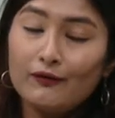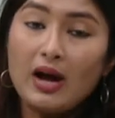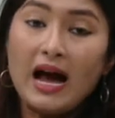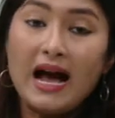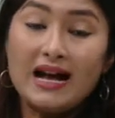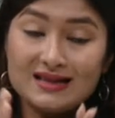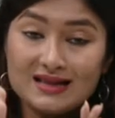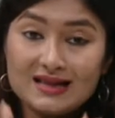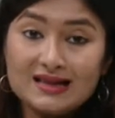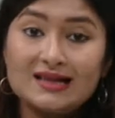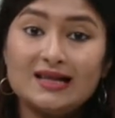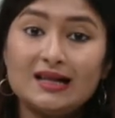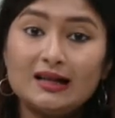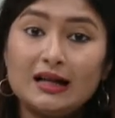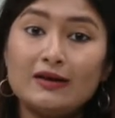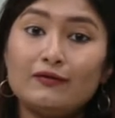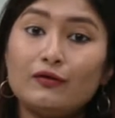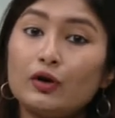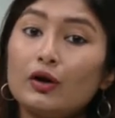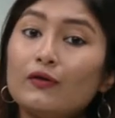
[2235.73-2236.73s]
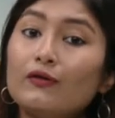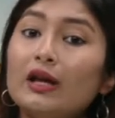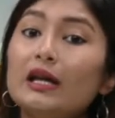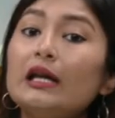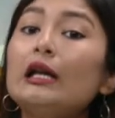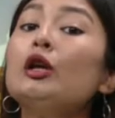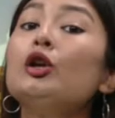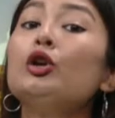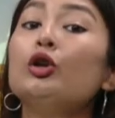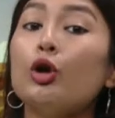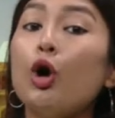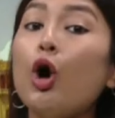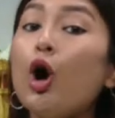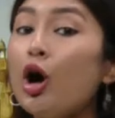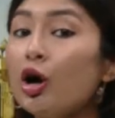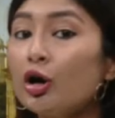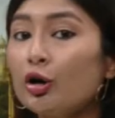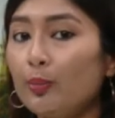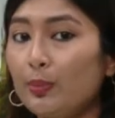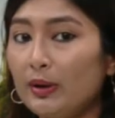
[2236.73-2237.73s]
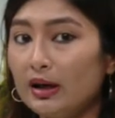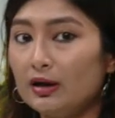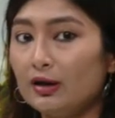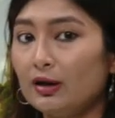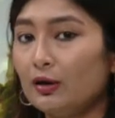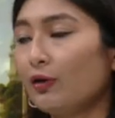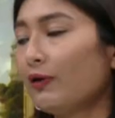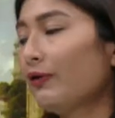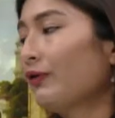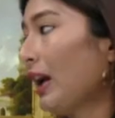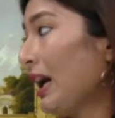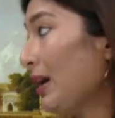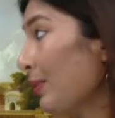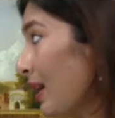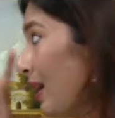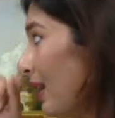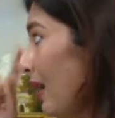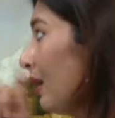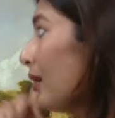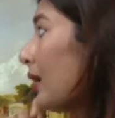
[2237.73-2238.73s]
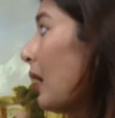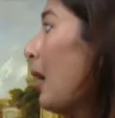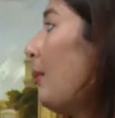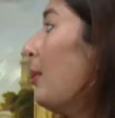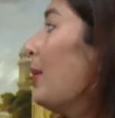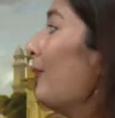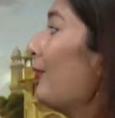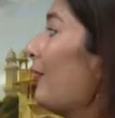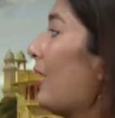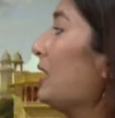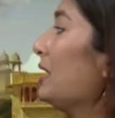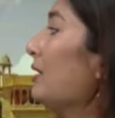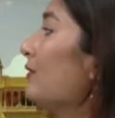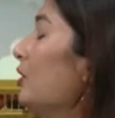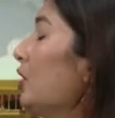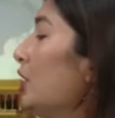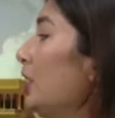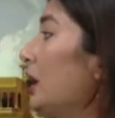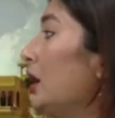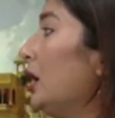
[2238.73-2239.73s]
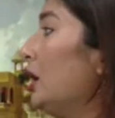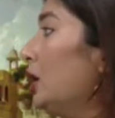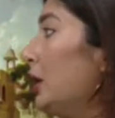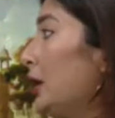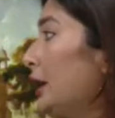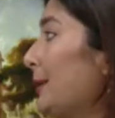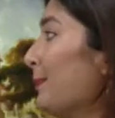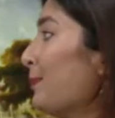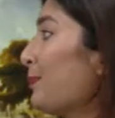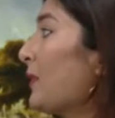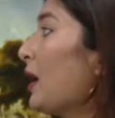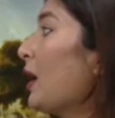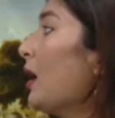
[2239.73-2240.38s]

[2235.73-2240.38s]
as a city for a very long period of time and had come up very, very early.